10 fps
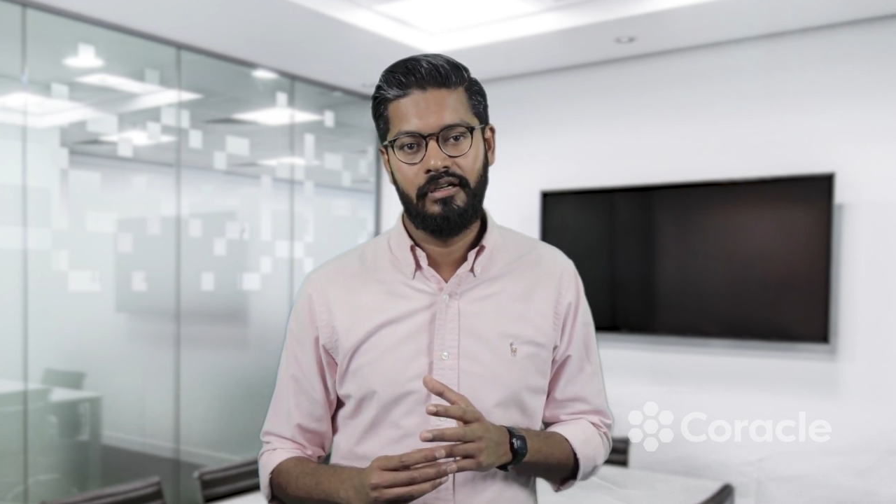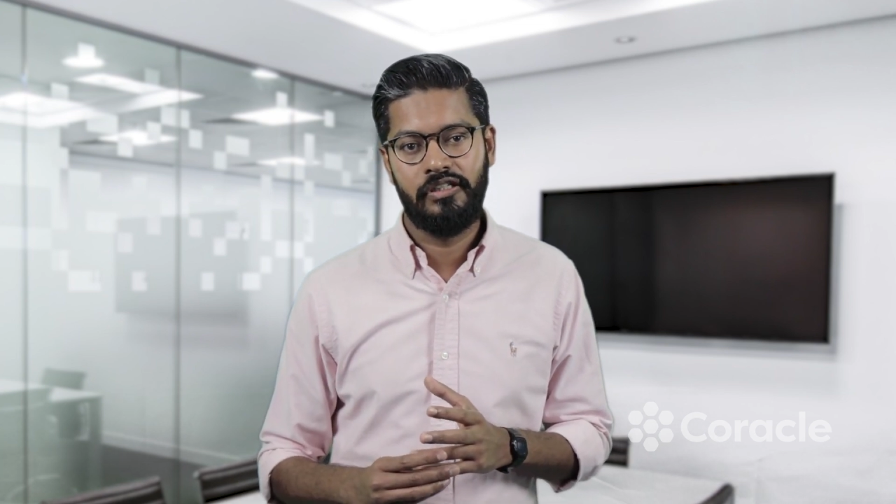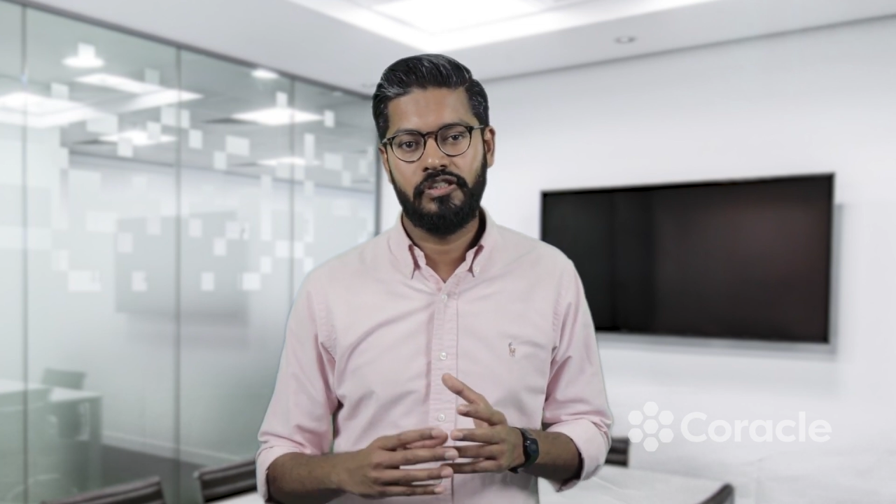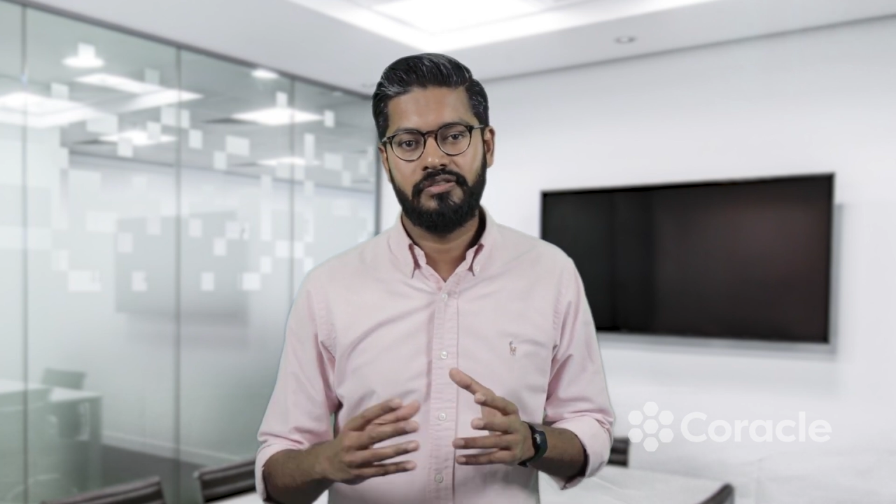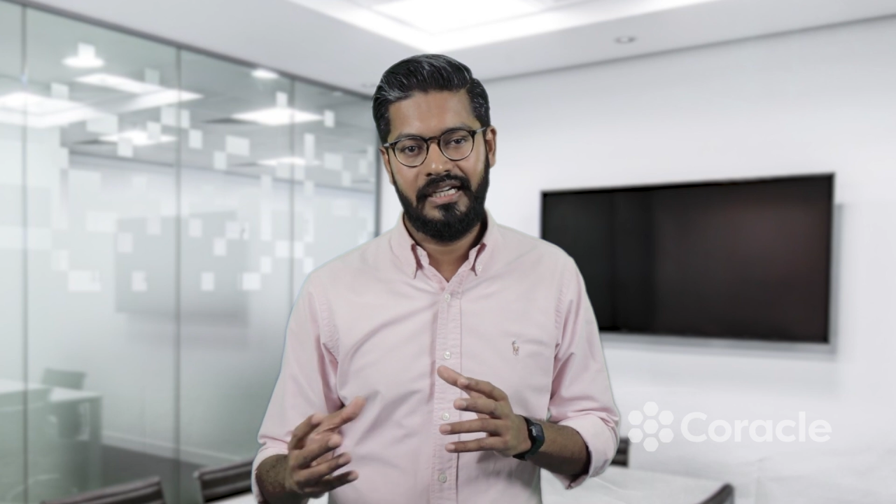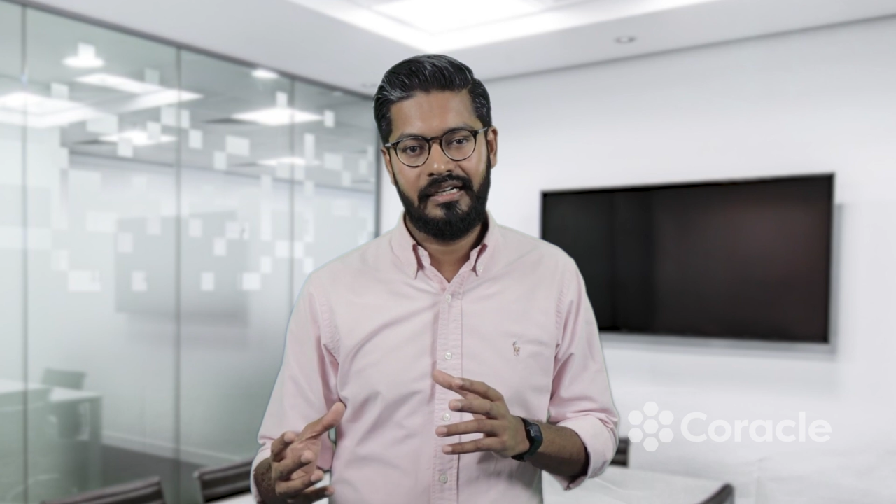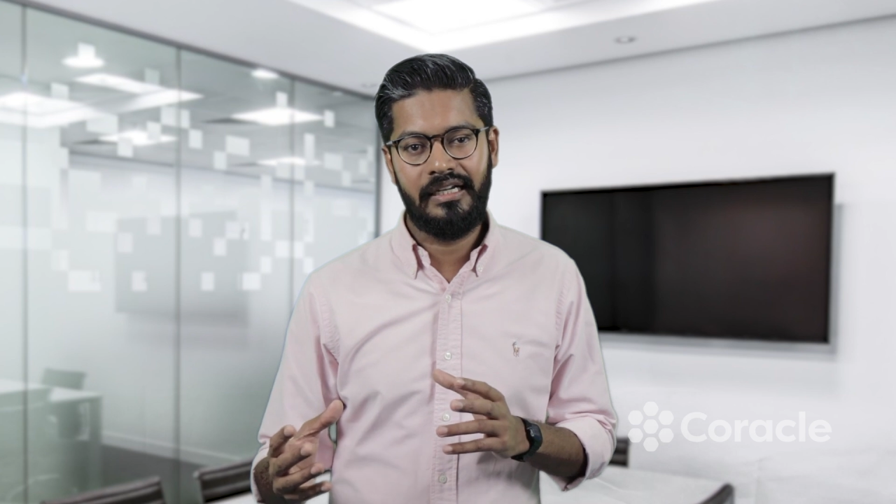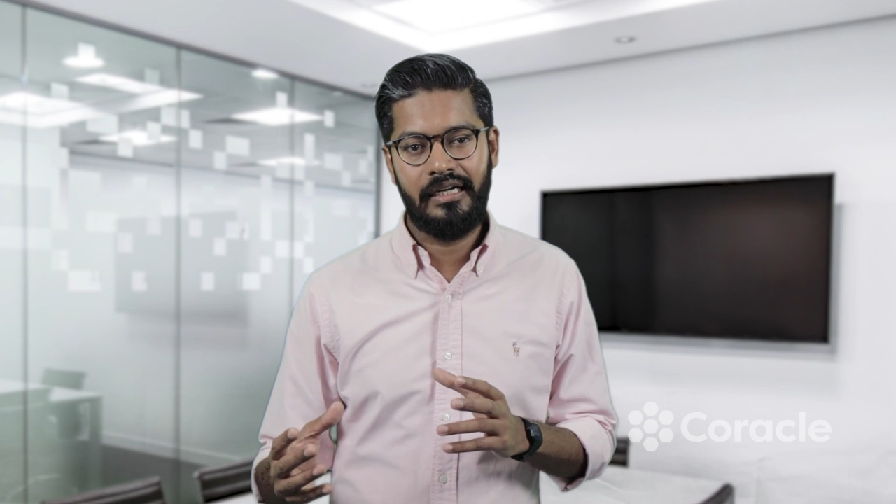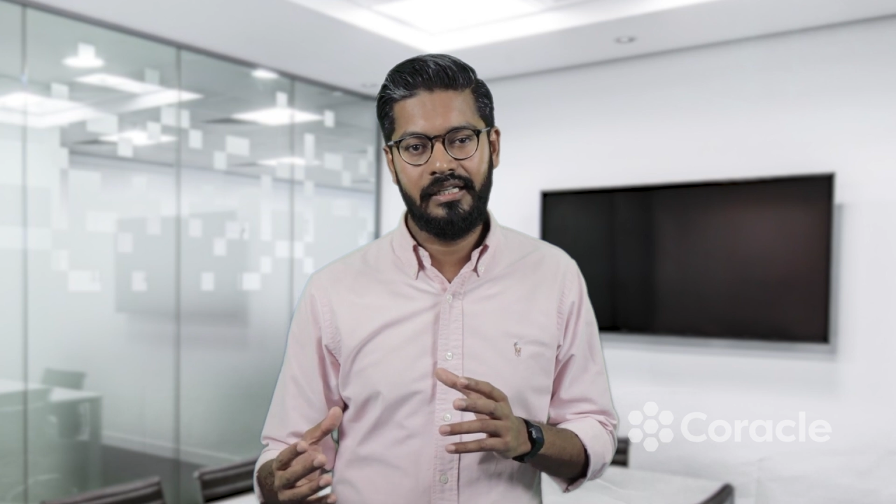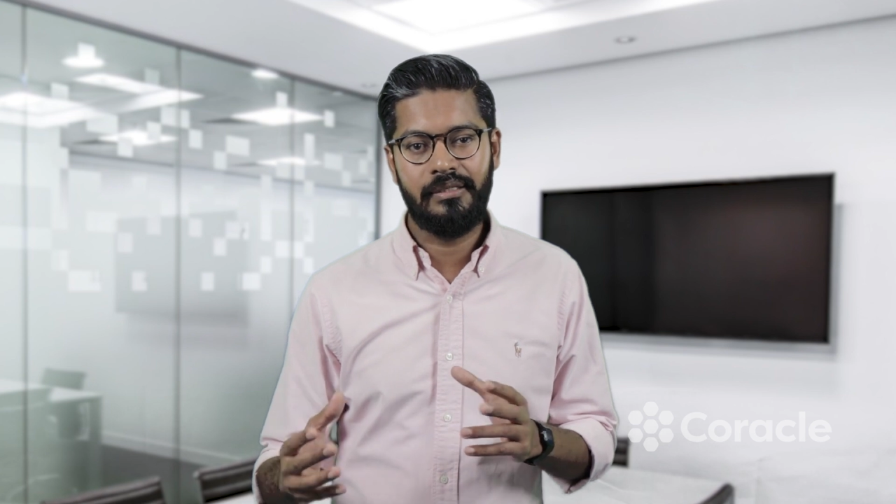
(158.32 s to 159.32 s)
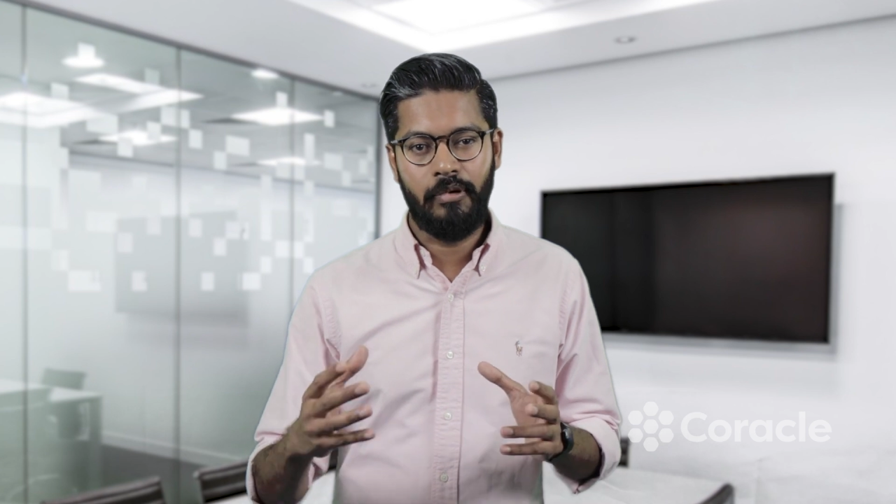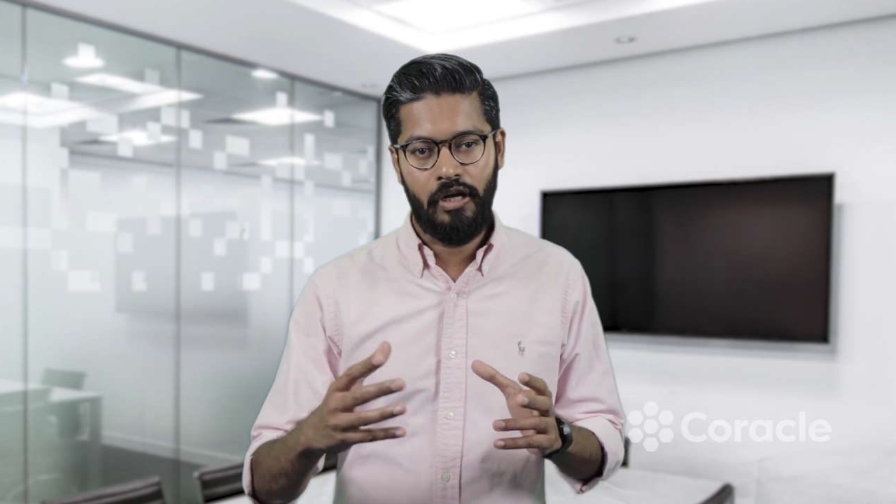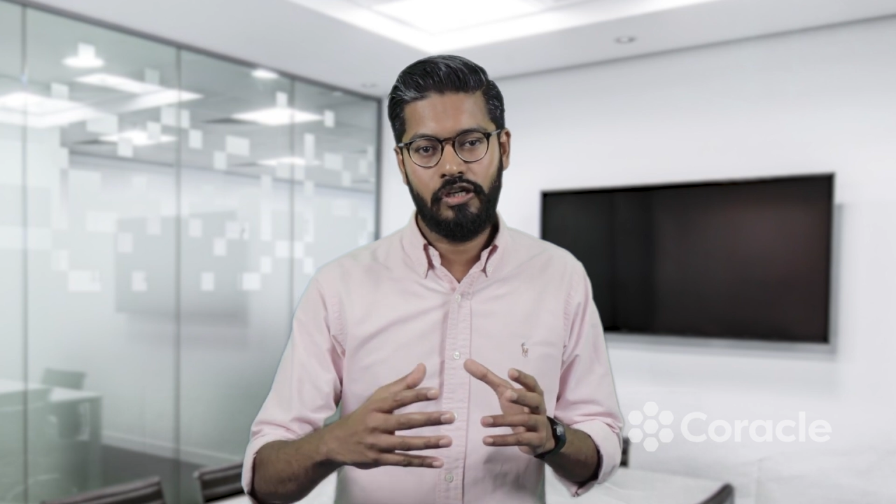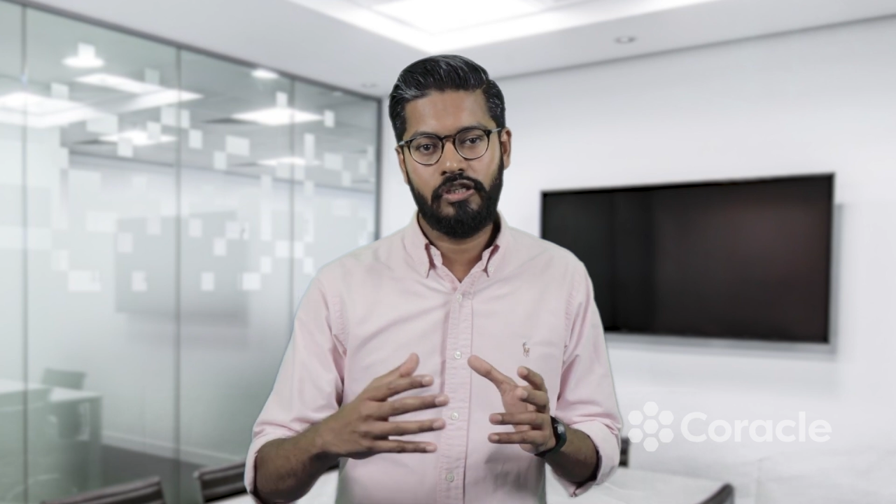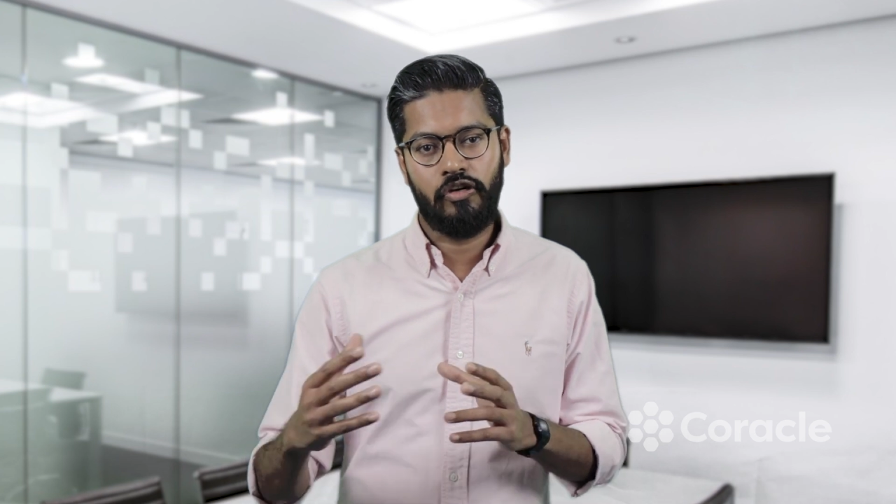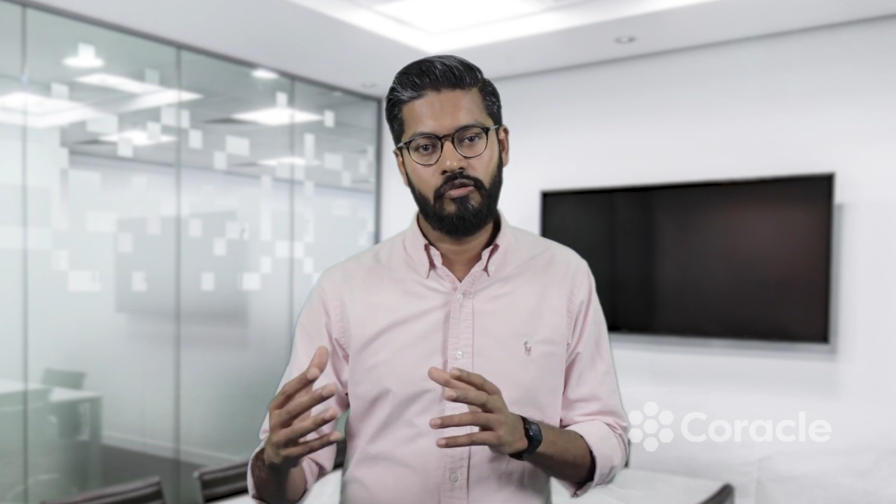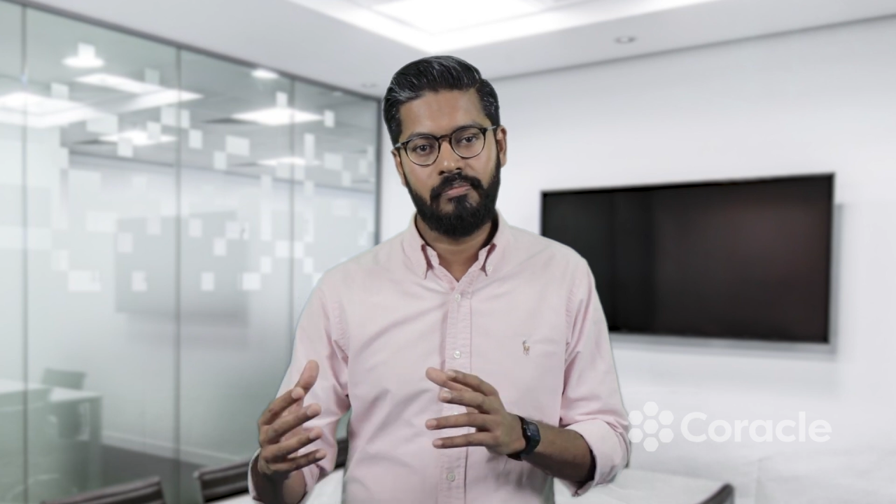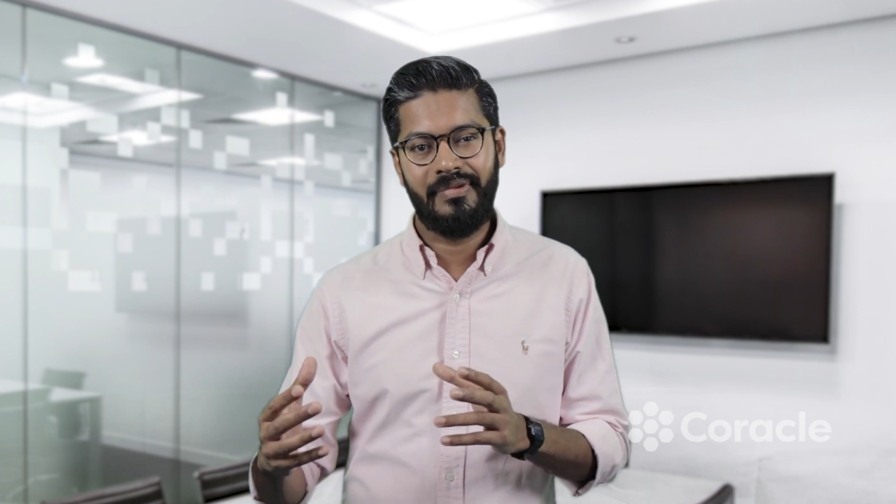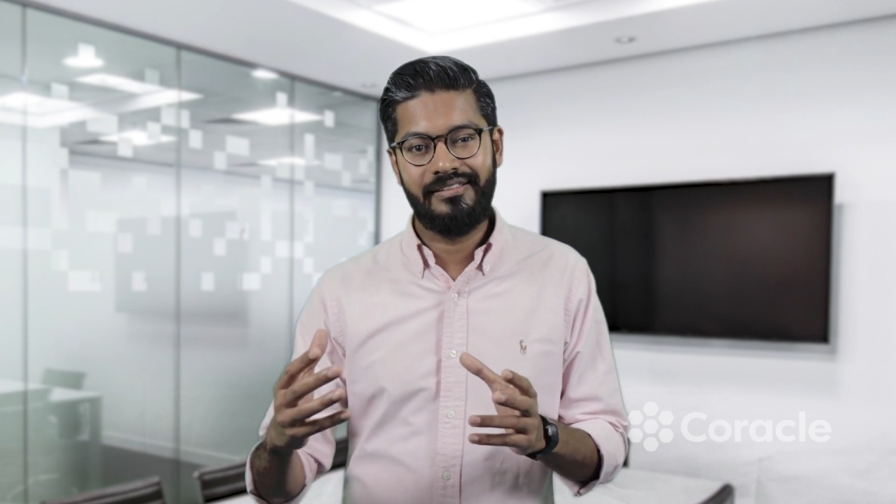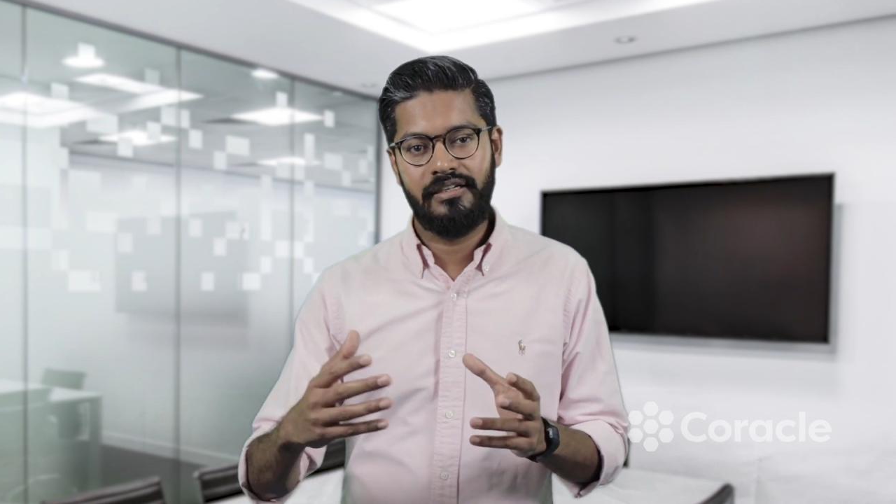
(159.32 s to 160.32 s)
So technically, the blocked account
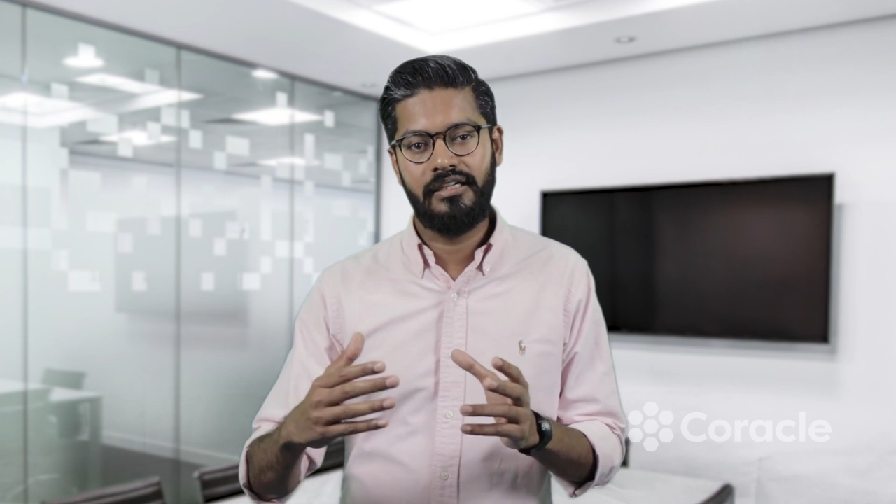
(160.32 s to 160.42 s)
monthly